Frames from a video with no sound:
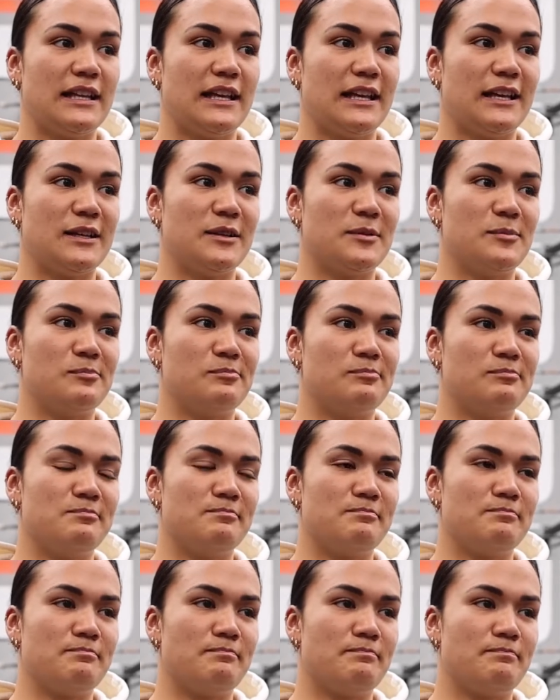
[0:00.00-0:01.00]
Um,
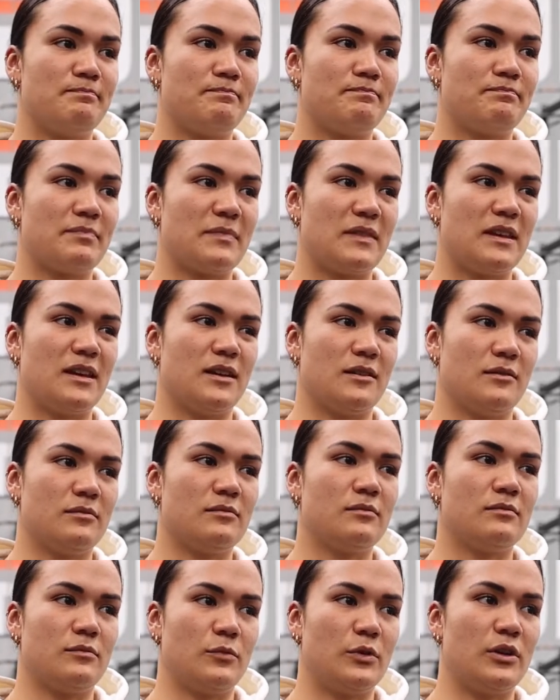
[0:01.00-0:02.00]
yeah,
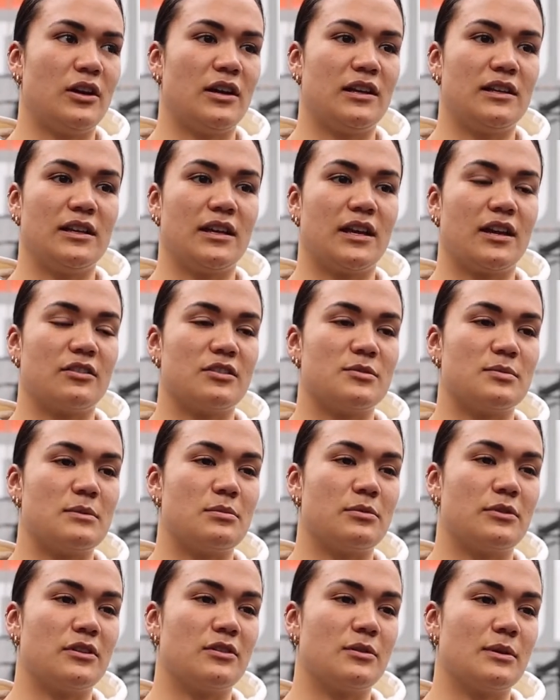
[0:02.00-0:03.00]
we highly encourage
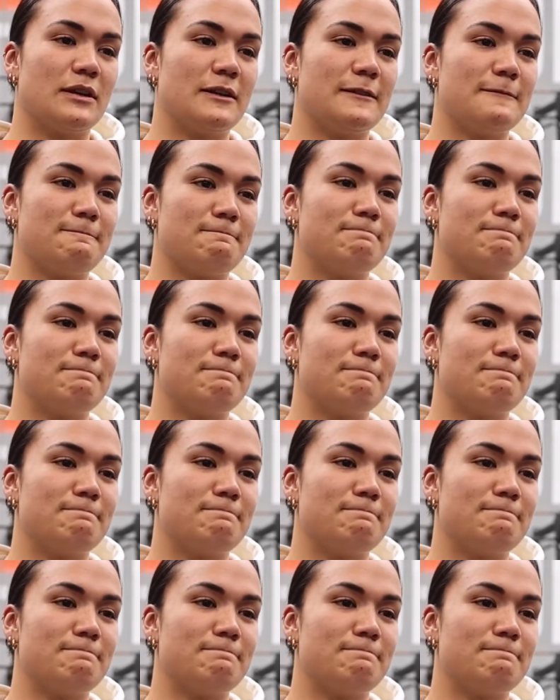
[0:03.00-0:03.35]
people to do it.